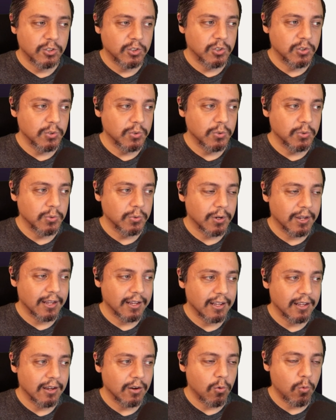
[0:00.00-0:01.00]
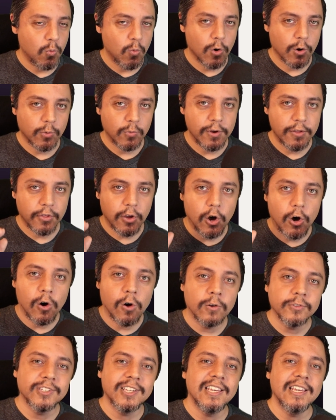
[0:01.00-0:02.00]
to work with
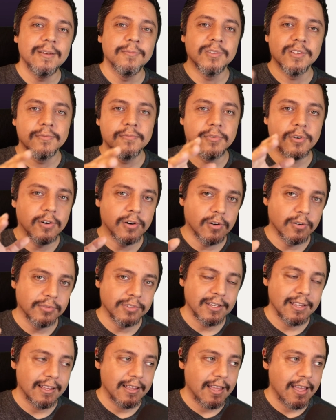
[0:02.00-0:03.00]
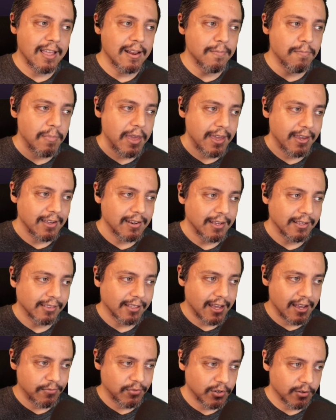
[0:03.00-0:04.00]
all teams involved in making a
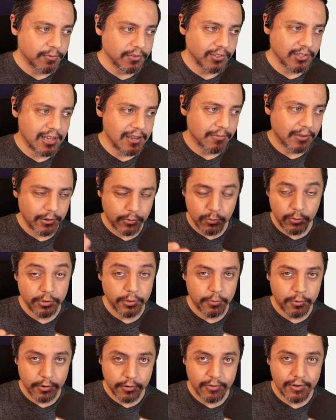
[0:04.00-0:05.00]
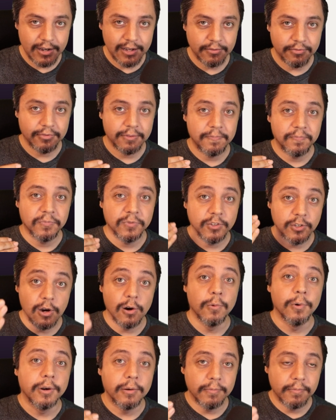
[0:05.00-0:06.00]
live service game like World of Warcraft
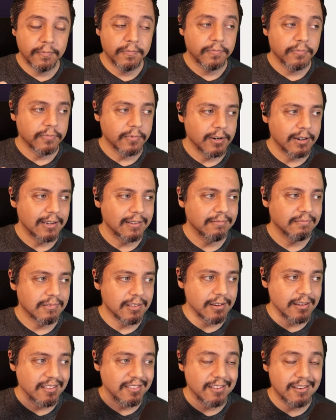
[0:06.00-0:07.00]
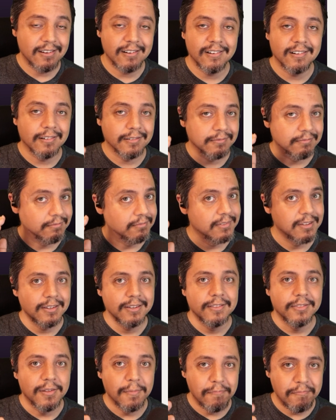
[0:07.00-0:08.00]
going, right? They're
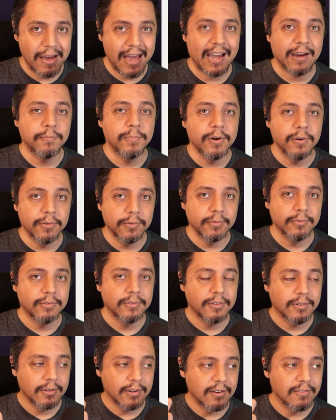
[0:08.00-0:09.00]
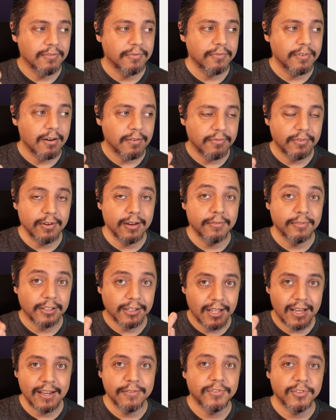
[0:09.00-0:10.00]
the backbone of a
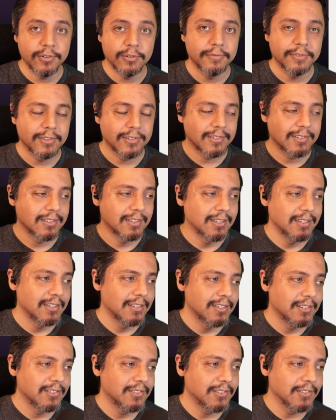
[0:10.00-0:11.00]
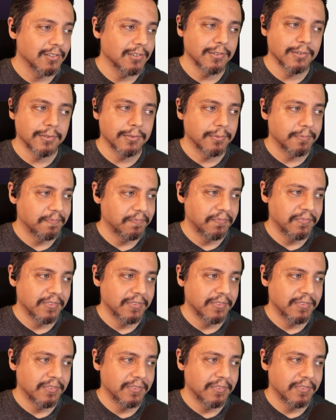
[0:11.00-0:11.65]
live service. So